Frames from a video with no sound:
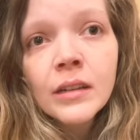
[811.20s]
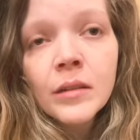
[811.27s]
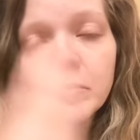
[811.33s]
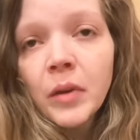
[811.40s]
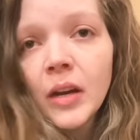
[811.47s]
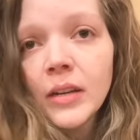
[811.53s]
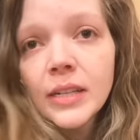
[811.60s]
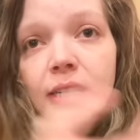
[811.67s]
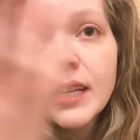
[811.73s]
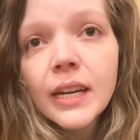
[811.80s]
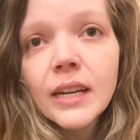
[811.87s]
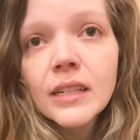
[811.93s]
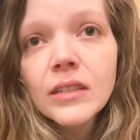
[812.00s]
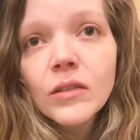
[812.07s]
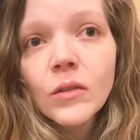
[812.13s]

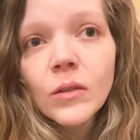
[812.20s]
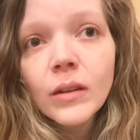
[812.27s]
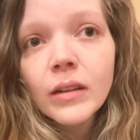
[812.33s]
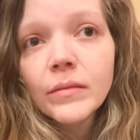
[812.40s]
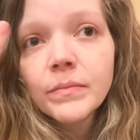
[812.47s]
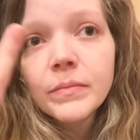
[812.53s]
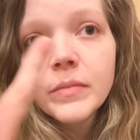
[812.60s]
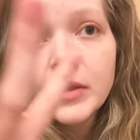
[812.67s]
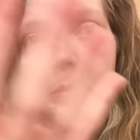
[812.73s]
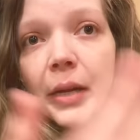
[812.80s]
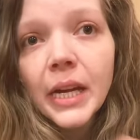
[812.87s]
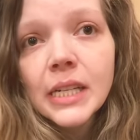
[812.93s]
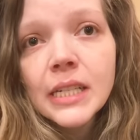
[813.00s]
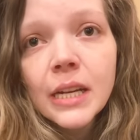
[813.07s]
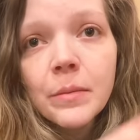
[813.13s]
politics or the
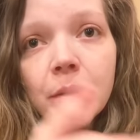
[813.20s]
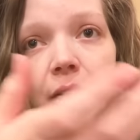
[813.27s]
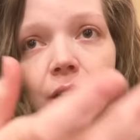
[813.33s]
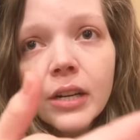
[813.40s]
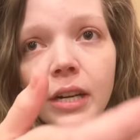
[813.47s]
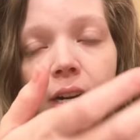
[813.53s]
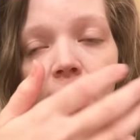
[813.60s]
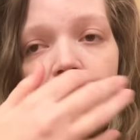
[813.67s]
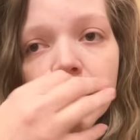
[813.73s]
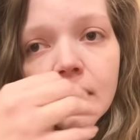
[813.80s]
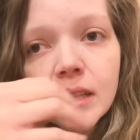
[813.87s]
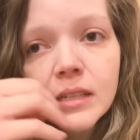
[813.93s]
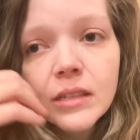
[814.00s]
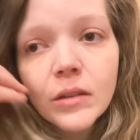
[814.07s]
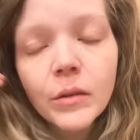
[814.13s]
pandemic or anything
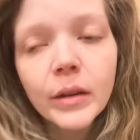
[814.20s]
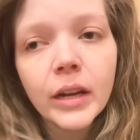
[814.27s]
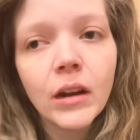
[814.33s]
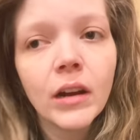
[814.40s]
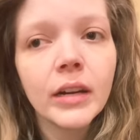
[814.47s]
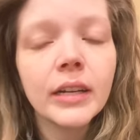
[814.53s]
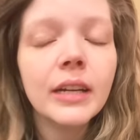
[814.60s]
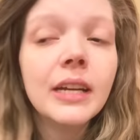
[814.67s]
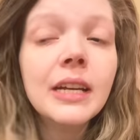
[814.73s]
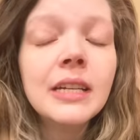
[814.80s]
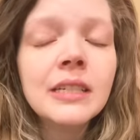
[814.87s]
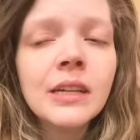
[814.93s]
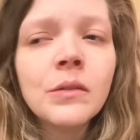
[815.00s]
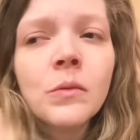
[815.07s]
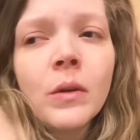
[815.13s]
that's going on.
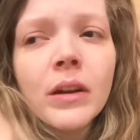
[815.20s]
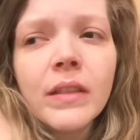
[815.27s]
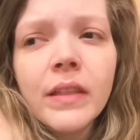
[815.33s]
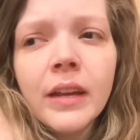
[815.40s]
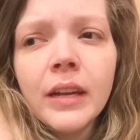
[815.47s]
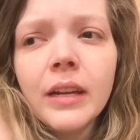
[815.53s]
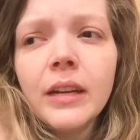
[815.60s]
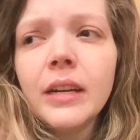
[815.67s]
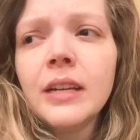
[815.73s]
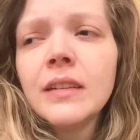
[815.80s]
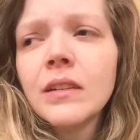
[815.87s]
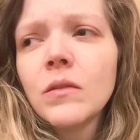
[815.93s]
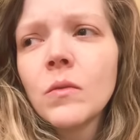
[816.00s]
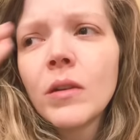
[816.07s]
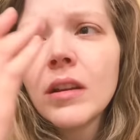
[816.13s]
Is it worth it? Is
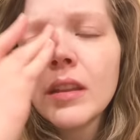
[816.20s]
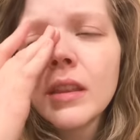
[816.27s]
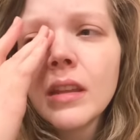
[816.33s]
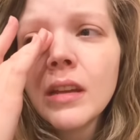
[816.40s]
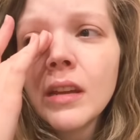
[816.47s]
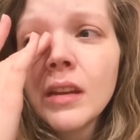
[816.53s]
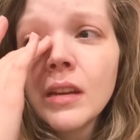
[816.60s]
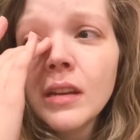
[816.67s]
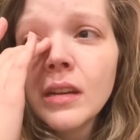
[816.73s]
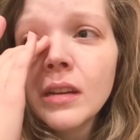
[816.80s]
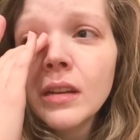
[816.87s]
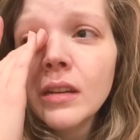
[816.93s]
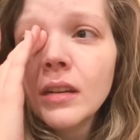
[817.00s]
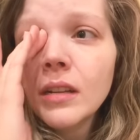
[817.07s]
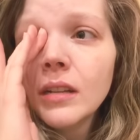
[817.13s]
it worth,
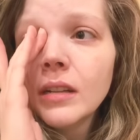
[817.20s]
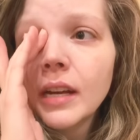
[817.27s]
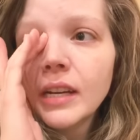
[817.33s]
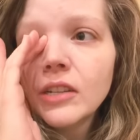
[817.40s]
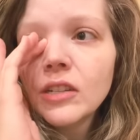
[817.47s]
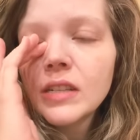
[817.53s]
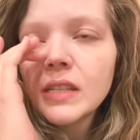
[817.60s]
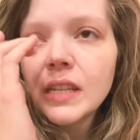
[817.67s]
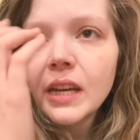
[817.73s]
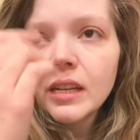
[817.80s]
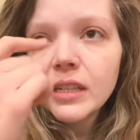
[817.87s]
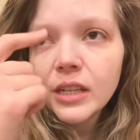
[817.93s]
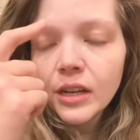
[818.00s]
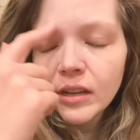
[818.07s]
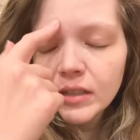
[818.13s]
like, just think
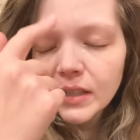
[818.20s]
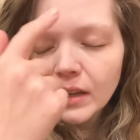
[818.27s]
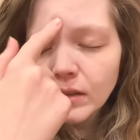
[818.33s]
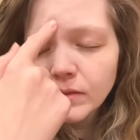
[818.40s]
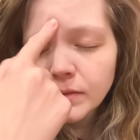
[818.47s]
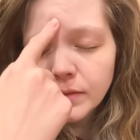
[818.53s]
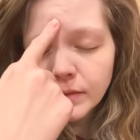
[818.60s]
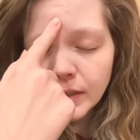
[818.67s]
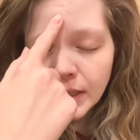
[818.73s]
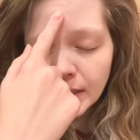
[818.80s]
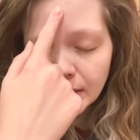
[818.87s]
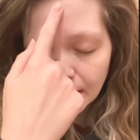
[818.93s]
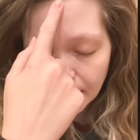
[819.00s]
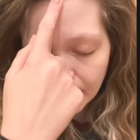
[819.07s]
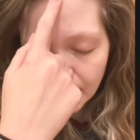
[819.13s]
to yourself,
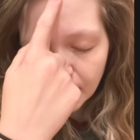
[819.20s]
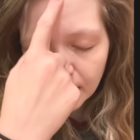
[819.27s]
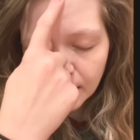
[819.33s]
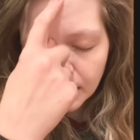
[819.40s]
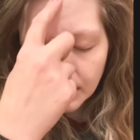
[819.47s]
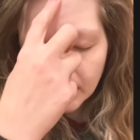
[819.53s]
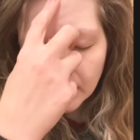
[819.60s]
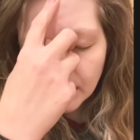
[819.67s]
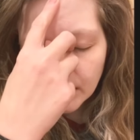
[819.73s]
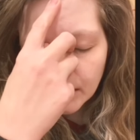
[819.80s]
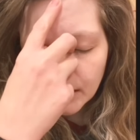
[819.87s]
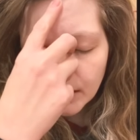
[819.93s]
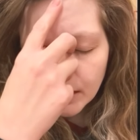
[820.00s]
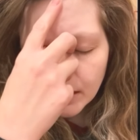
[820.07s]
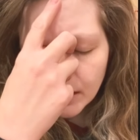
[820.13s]
is it gonna,
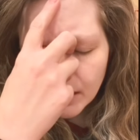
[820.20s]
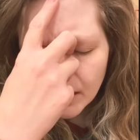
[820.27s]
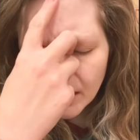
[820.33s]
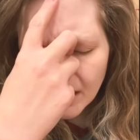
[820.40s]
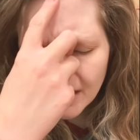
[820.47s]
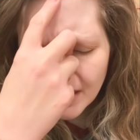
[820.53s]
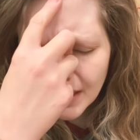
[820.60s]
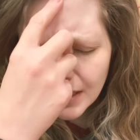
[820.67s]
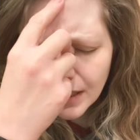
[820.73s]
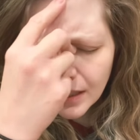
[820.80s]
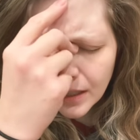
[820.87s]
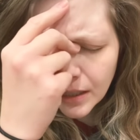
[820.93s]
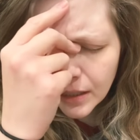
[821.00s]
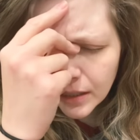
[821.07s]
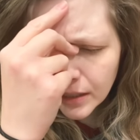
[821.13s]
is this
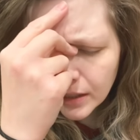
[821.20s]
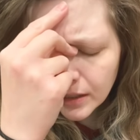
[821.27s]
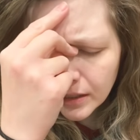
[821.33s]
gonna